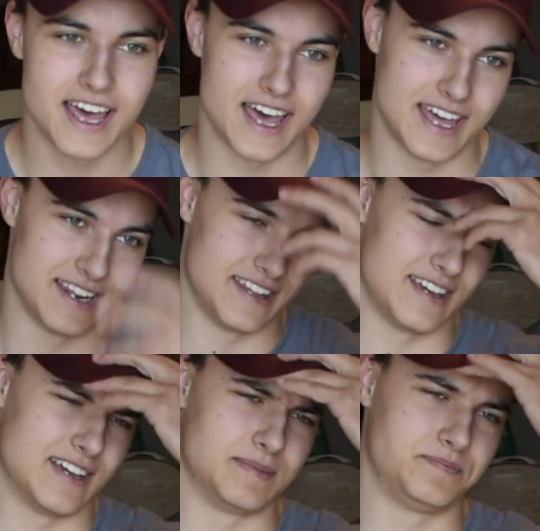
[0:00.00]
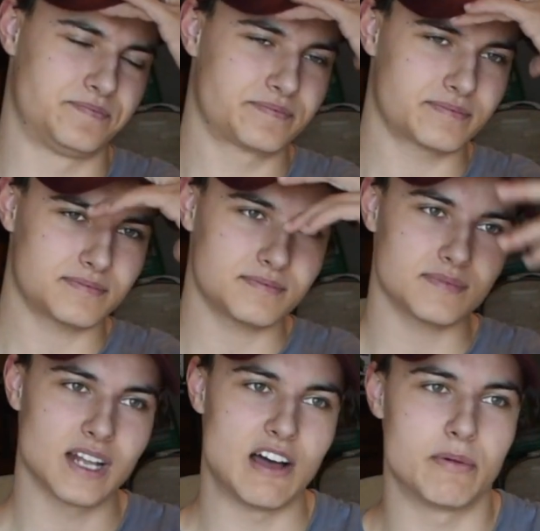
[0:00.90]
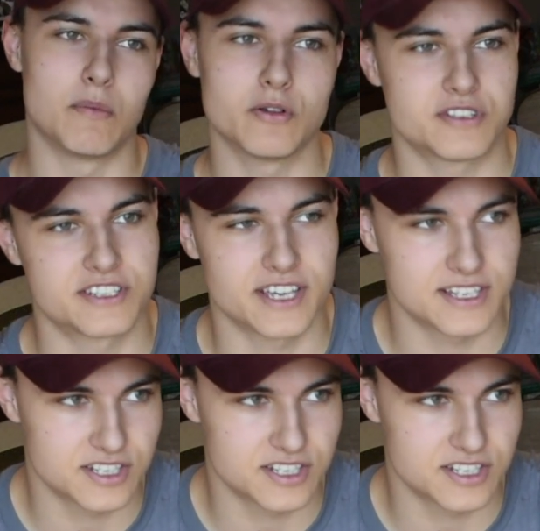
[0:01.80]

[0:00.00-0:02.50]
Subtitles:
And I've been mostly sticking